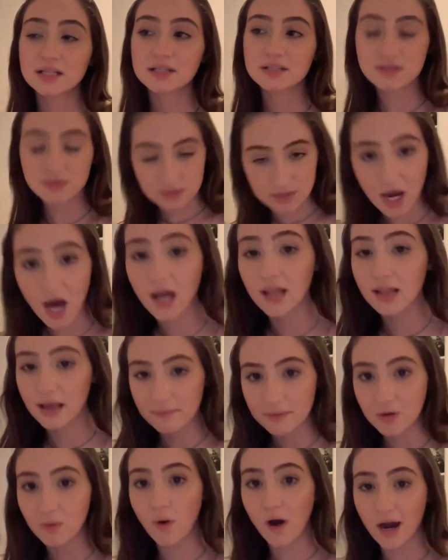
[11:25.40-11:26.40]
Do not let
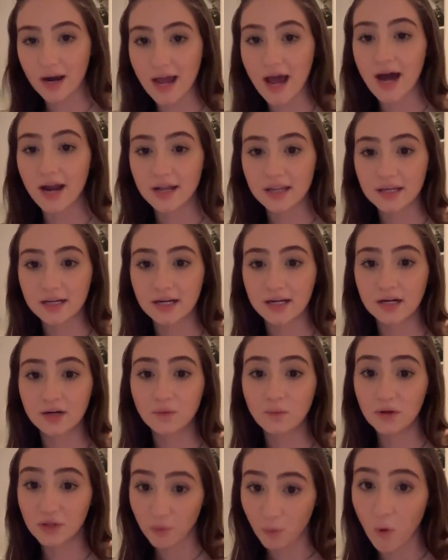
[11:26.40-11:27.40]
me walk out of there
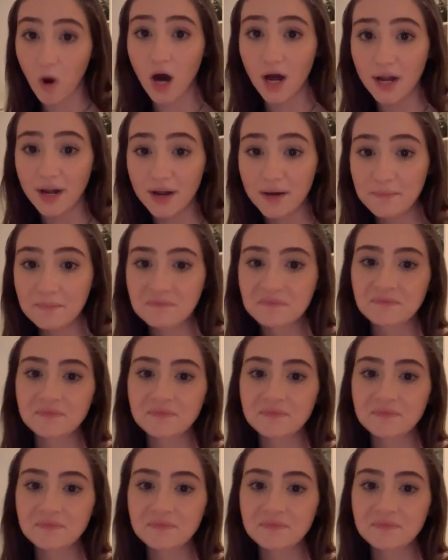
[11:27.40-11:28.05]
with one.